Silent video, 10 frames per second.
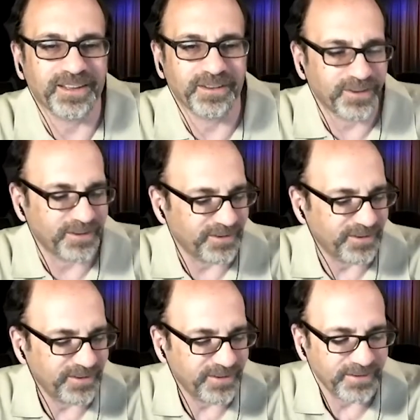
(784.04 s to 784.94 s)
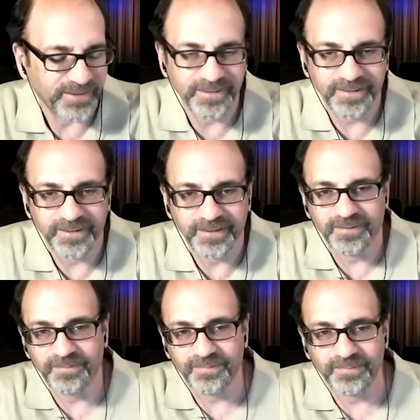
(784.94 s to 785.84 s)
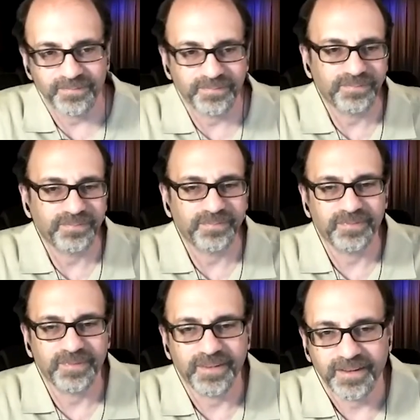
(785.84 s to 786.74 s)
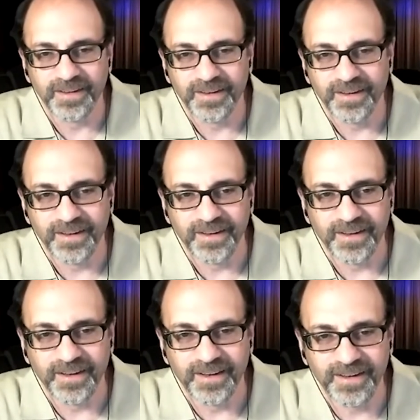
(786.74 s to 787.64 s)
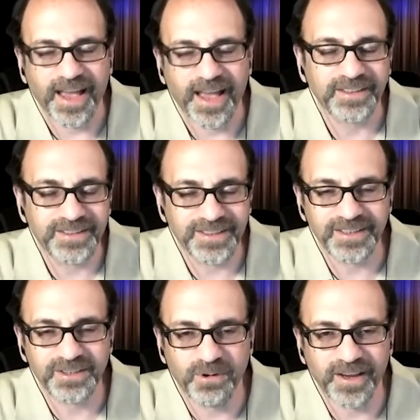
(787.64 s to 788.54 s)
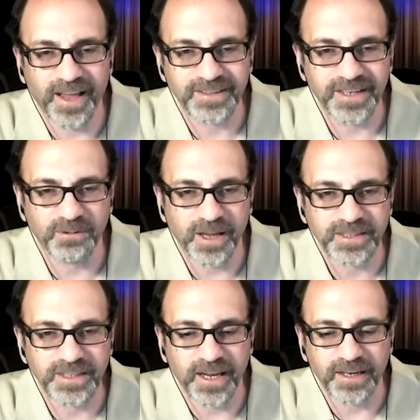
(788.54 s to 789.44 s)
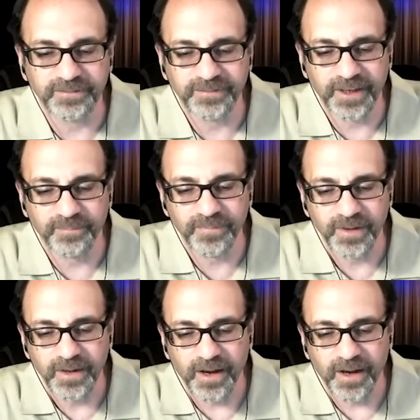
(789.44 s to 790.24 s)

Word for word: west of it's just west of forty one and half Yeah, it's right? it's like, yeah, it's on the west side. Yeah. Yeah.